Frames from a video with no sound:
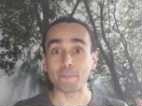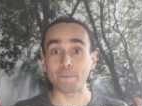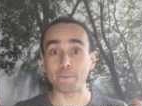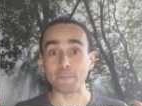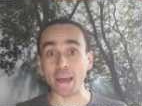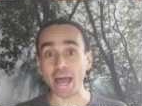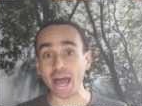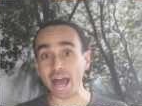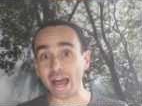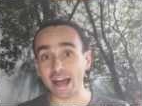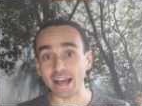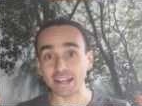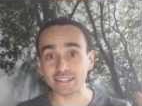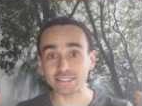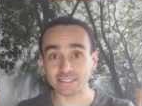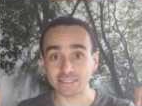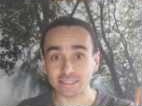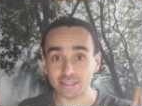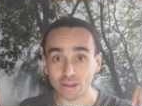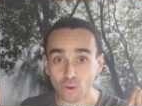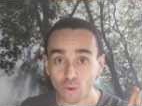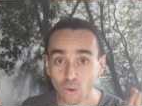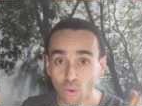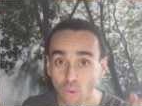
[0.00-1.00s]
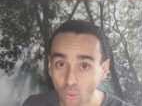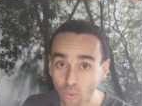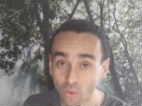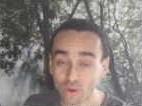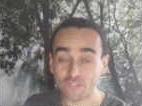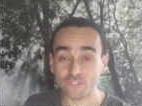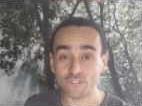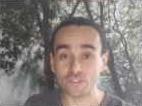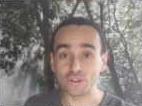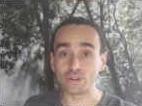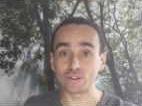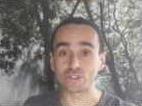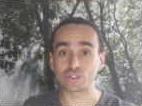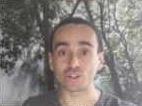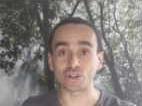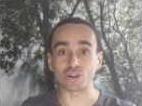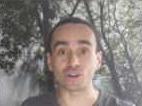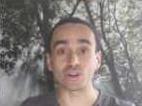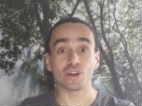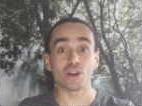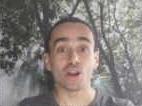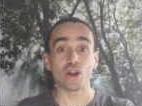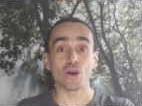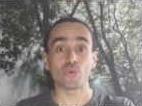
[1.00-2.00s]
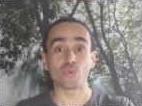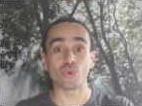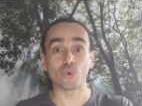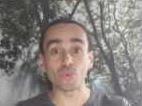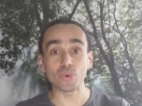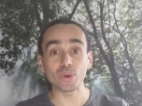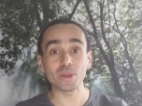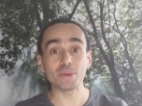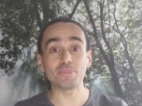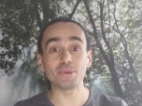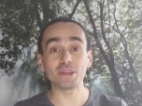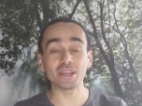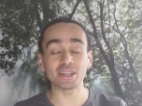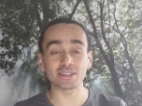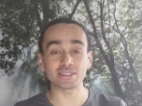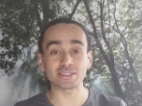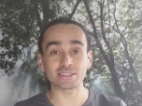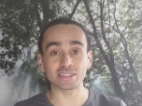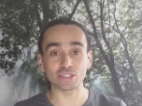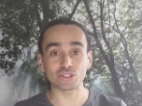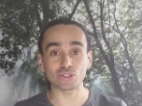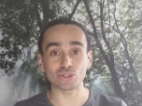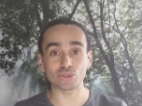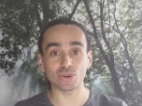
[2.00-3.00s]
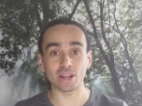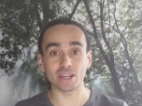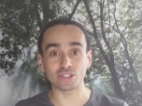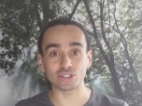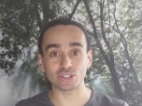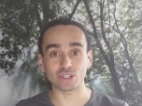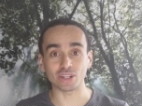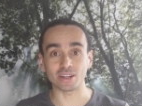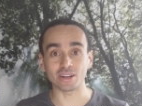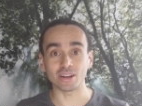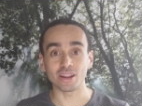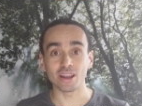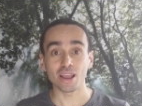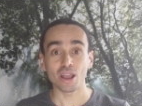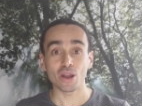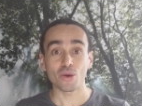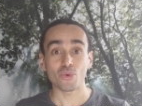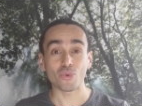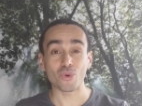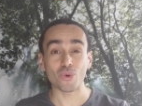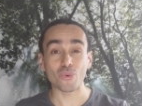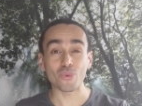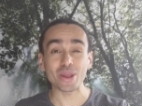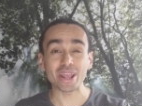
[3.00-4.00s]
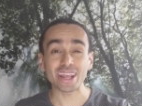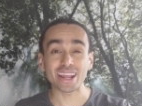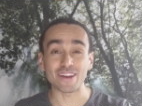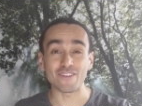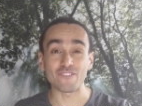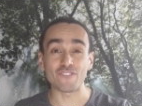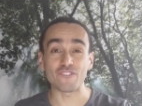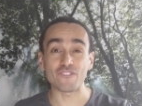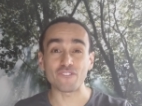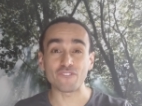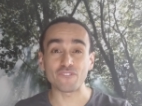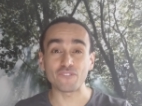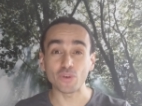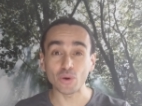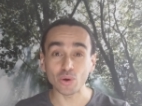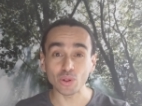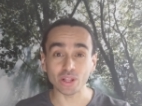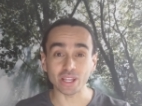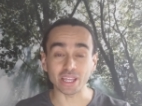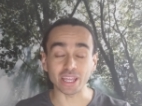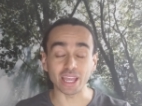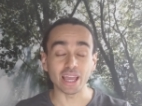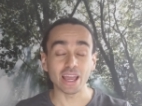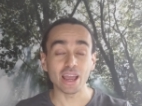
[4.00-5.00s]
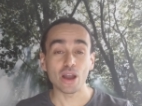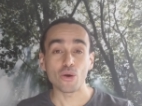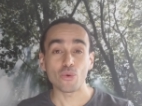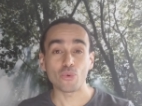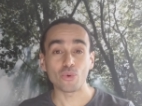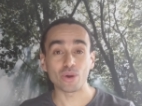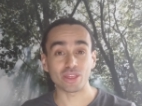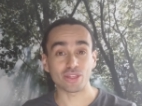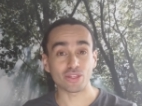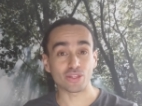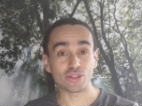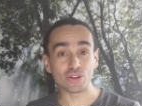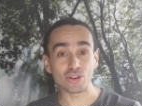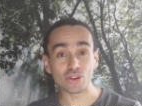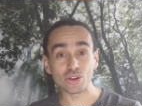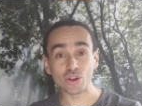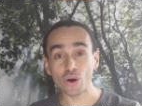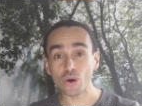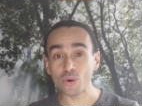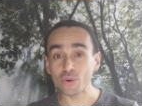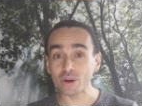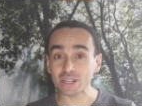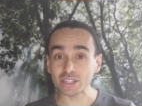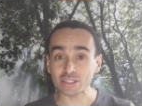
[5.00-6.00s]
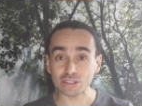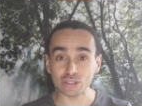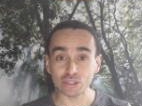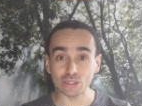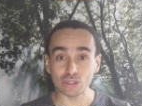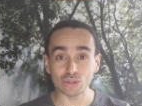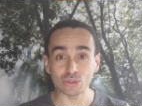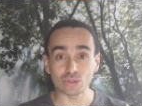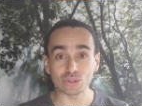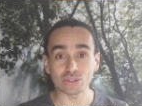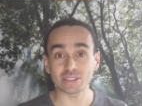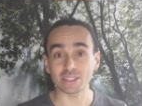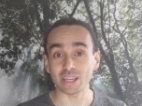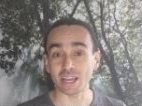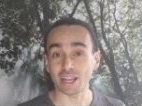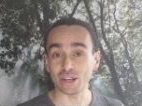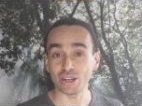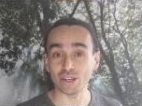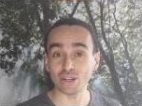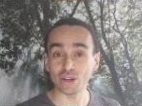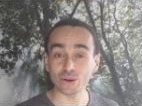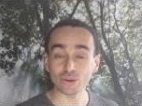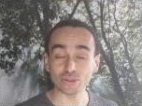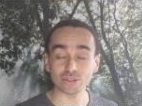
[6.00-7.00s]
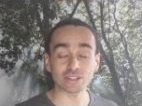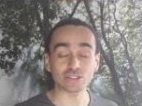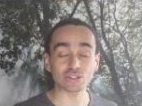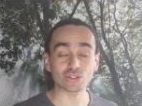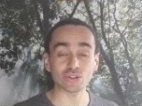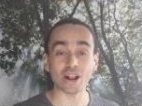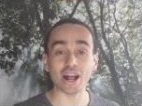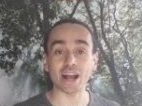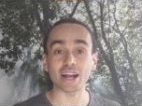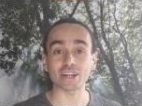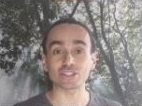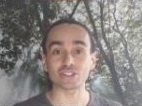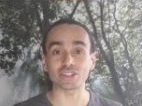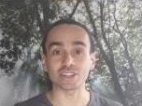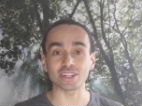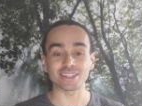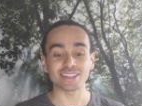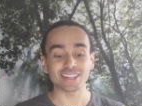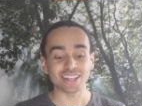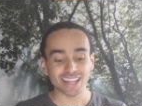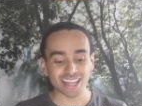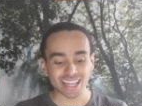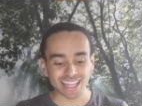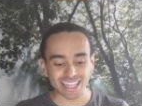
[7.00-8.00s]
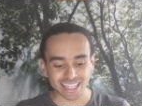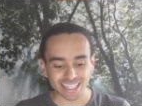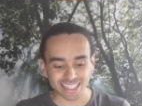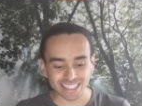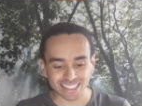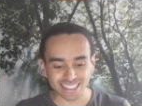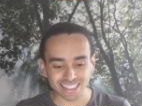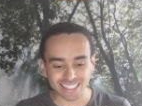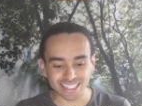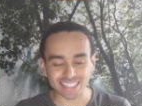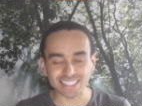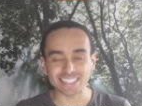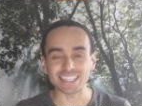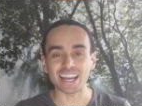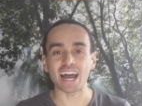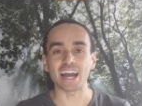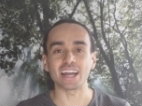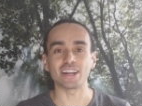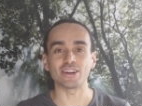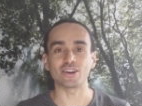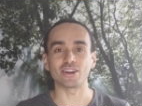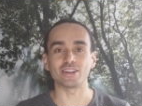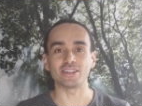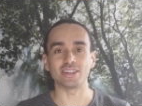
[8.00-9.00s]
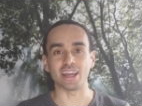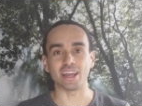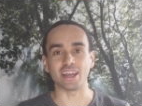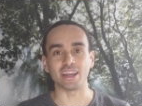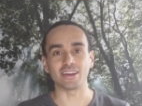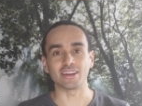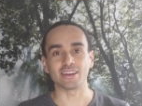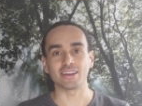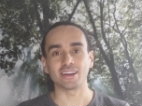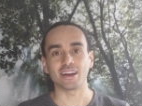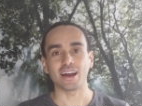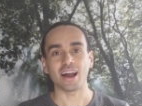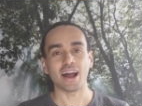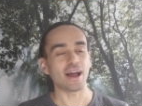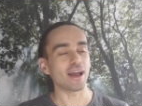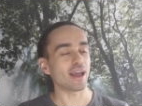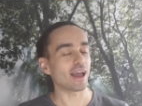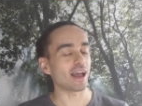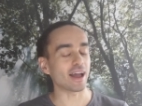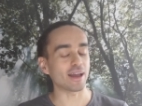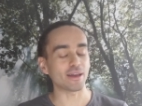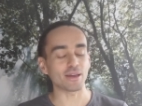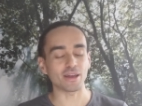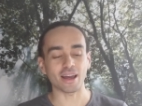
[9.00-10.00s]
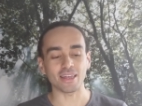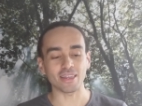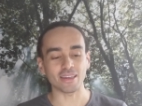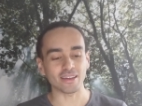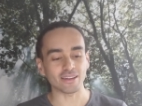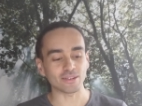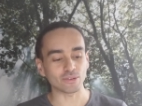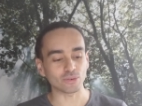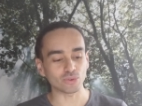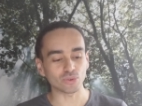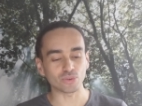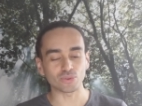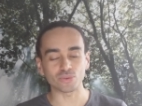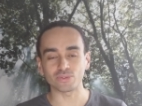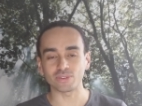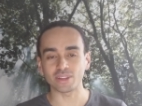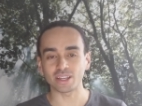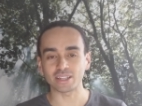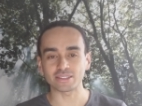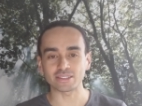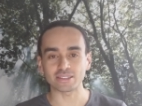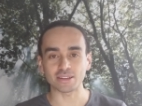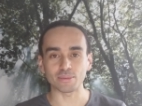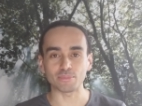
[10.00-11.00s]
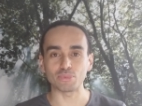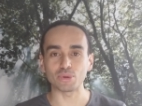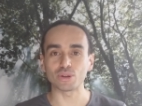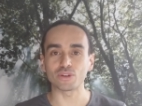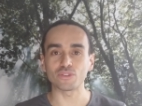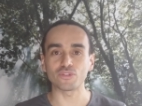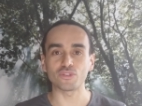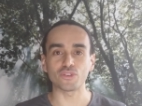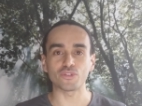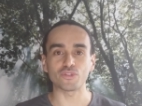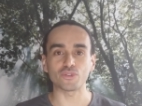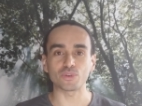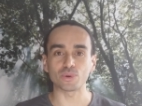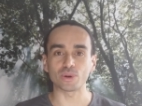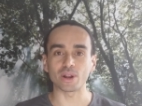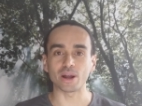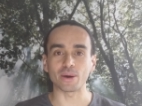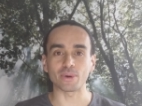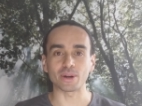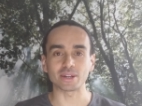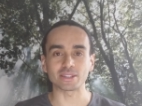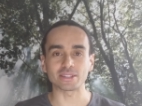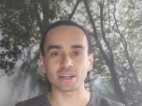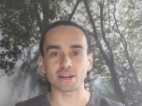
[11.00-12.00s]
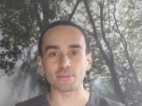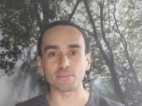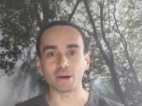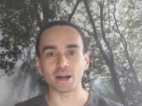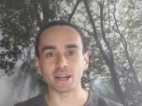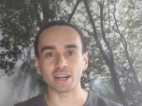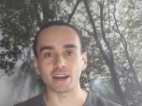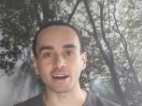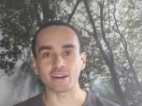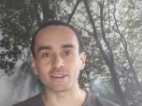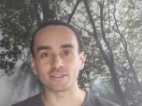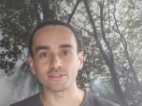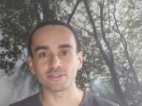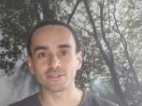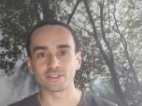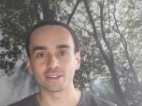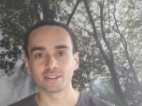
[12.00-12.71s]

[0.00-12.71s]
past or future, will we be in a situation where we can fully, with no excuse and no distraction, design our day. That's a beautiful fruit I want to take a bite out of.